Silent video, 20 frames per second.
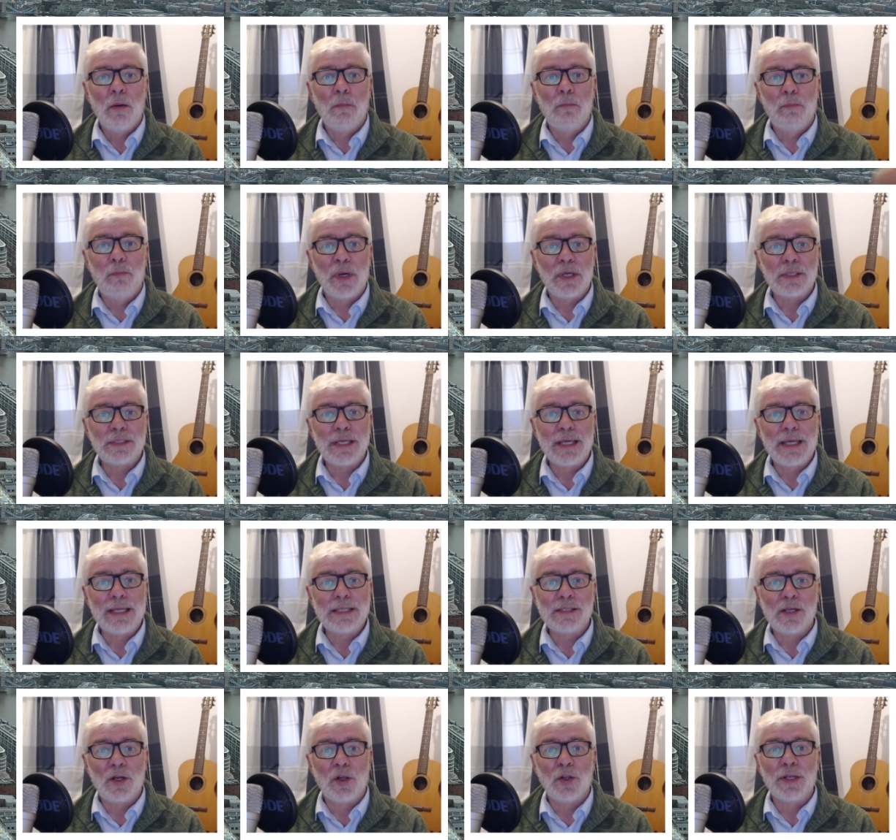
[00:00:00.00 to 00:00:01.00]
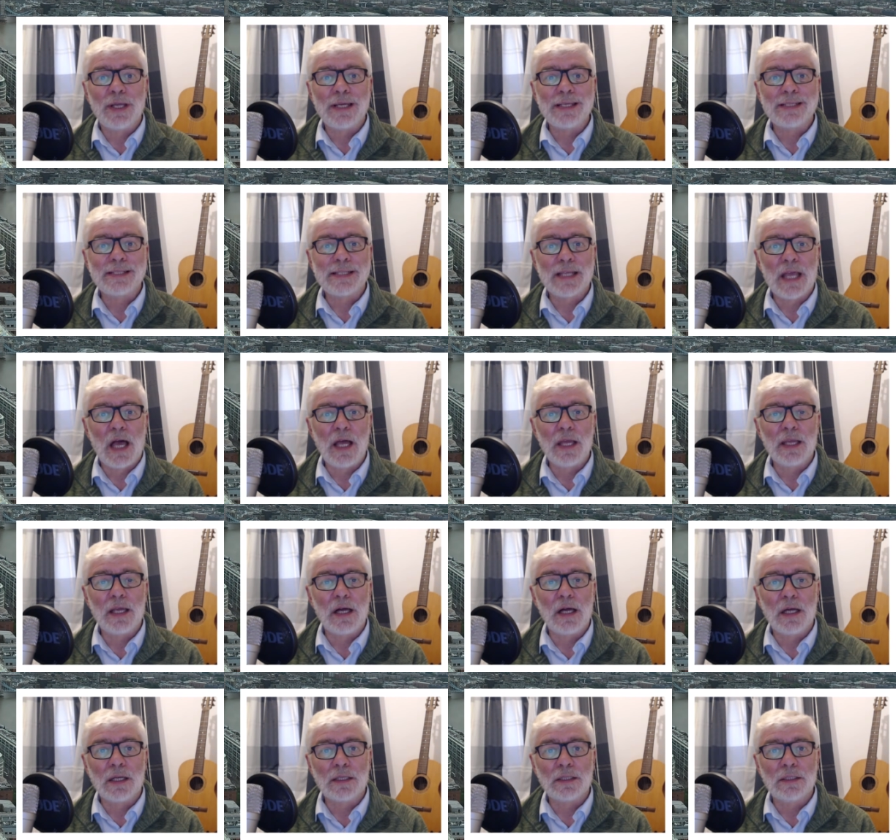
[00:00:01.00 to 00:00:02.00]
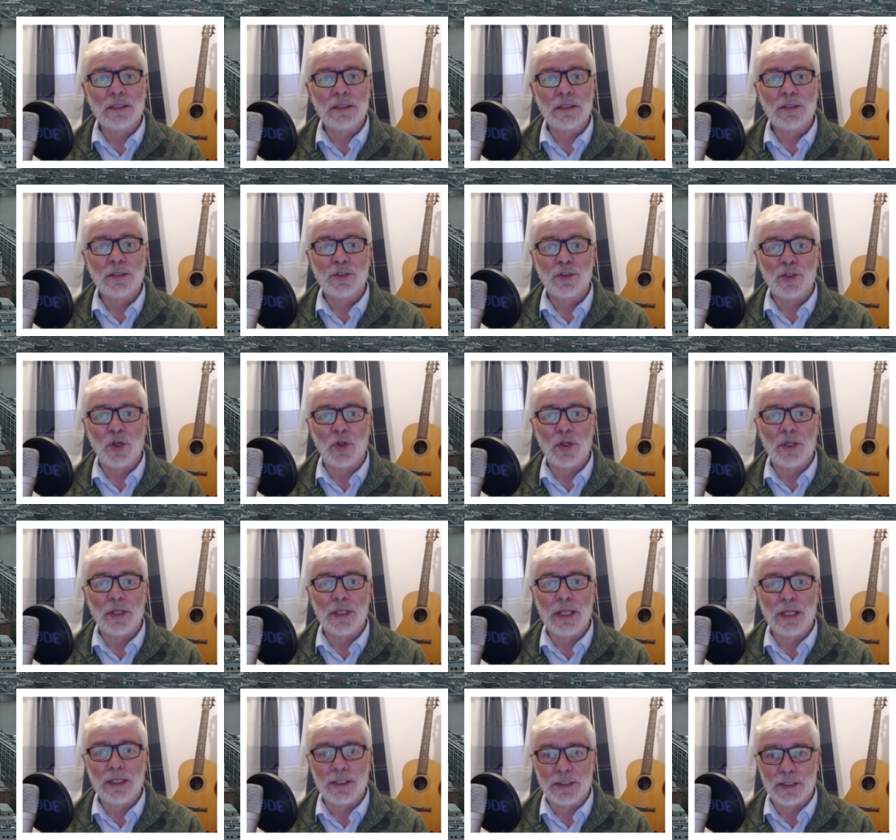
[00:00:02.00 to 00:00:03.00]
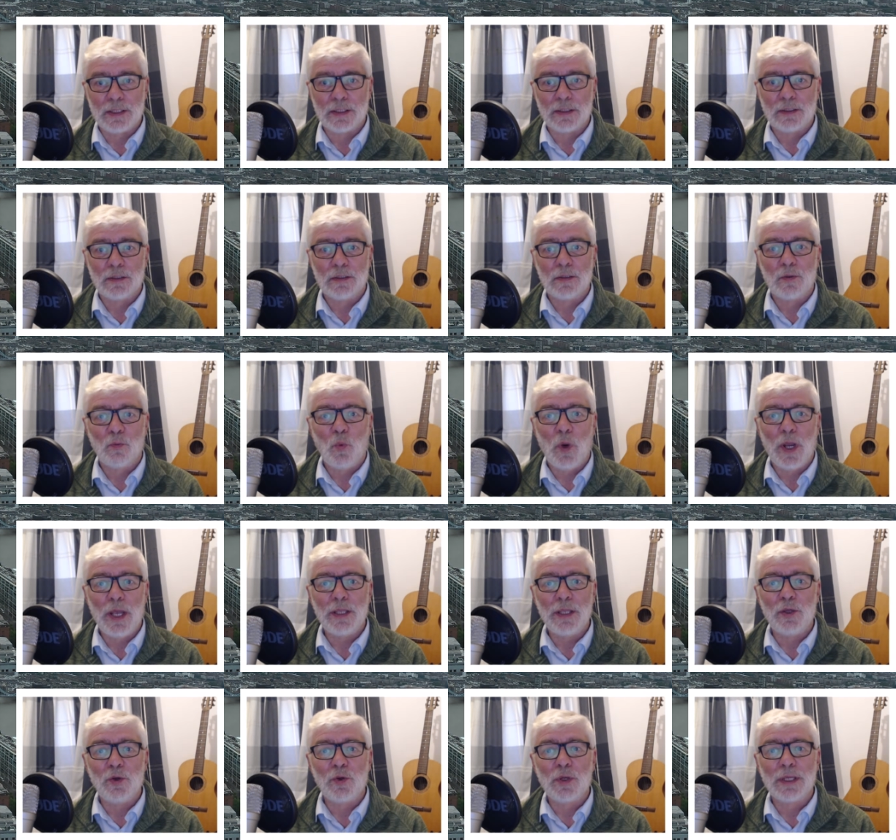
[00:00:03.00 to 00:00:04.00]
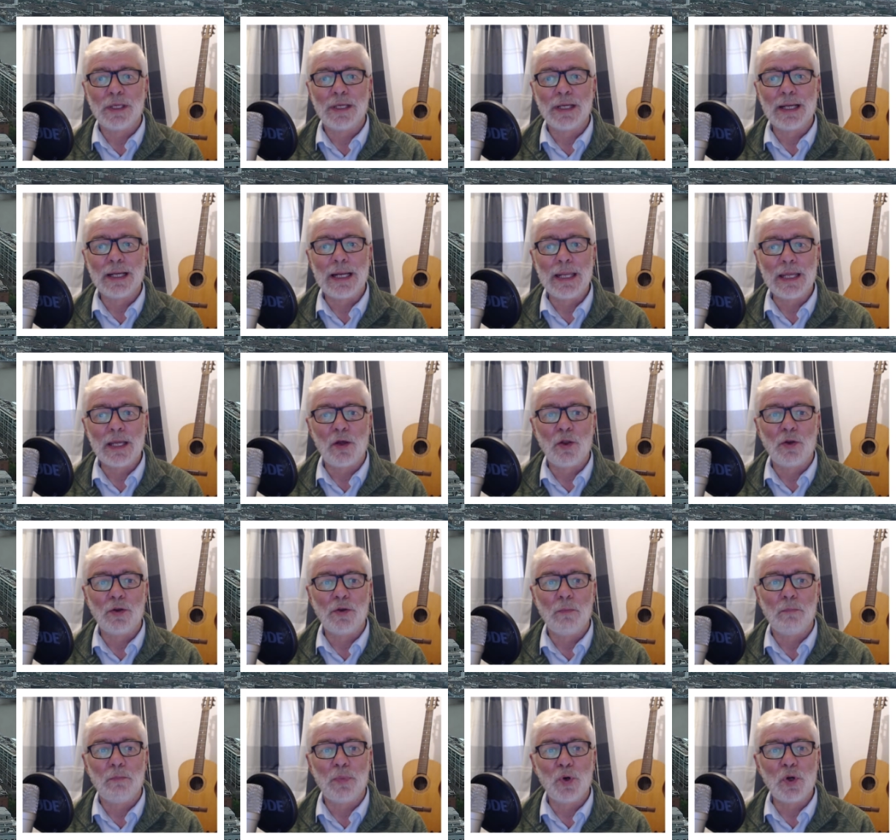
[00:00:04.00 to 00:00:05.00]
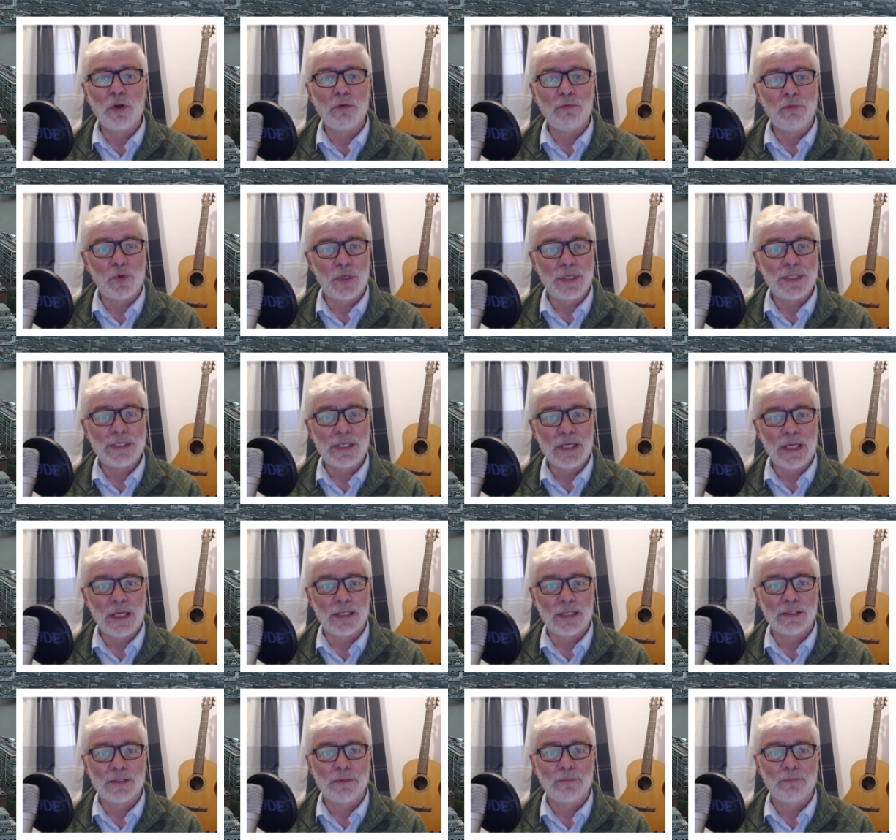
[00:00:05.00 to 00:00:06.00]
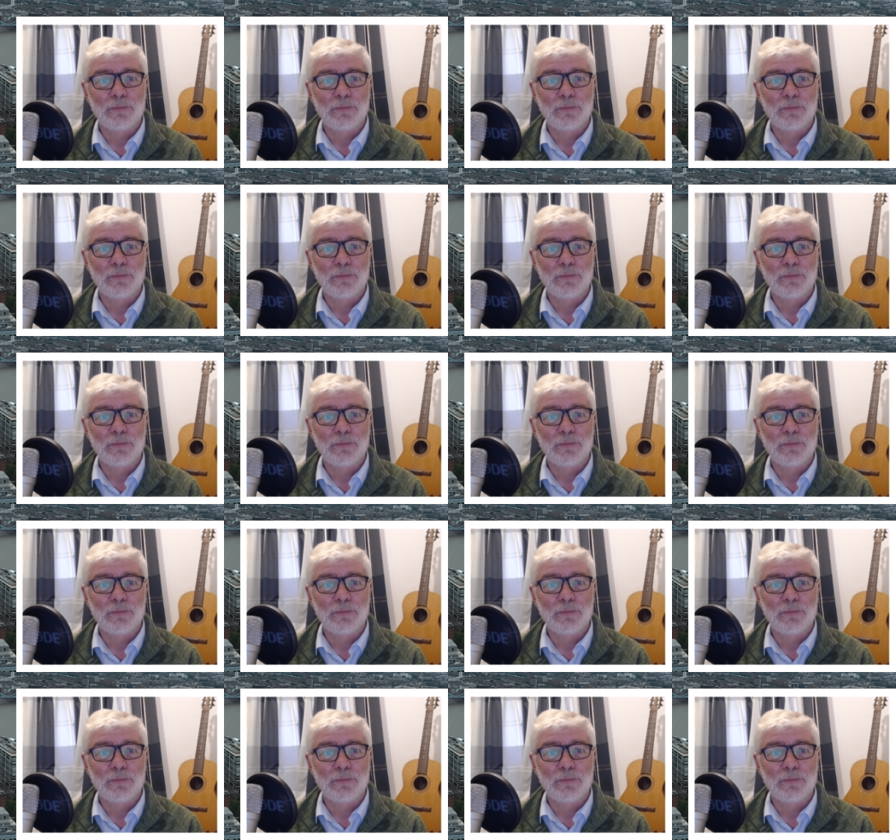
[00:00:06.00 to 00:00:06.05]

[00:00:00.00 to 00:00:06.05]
But it's on skygarden.london, where you can click on Book a Free Ticket.